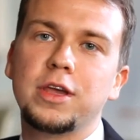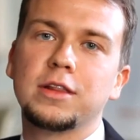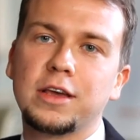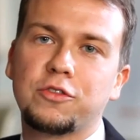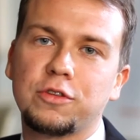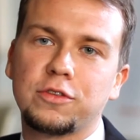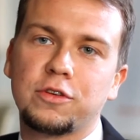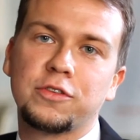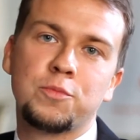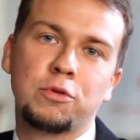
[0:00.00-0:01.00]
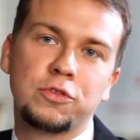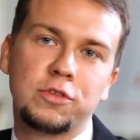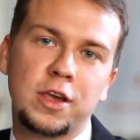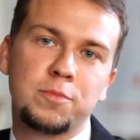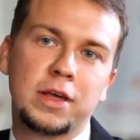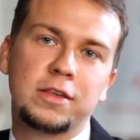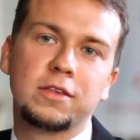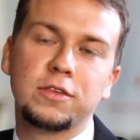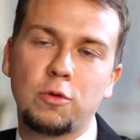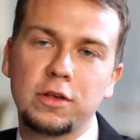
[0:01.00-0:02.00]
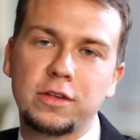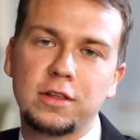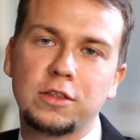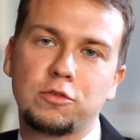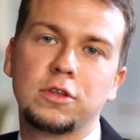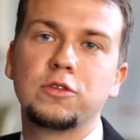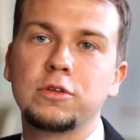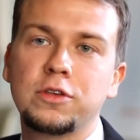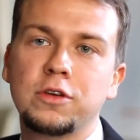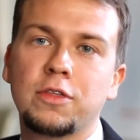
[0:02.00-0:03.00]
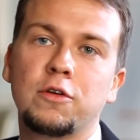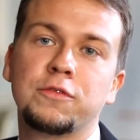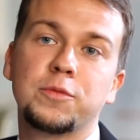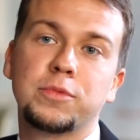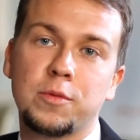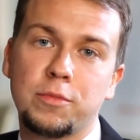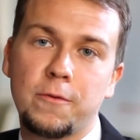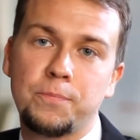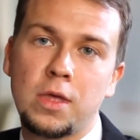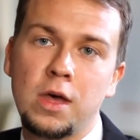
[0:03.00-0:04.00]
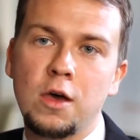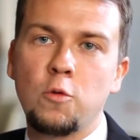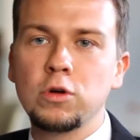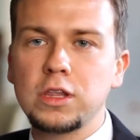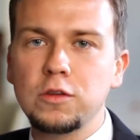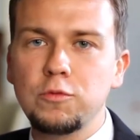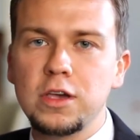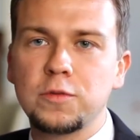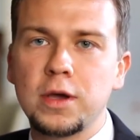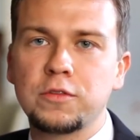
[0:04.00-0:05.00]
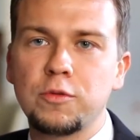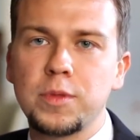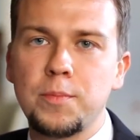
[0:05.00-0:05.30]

elections are supposed to take place in Swaziland on the 20th of September. What can we expect from the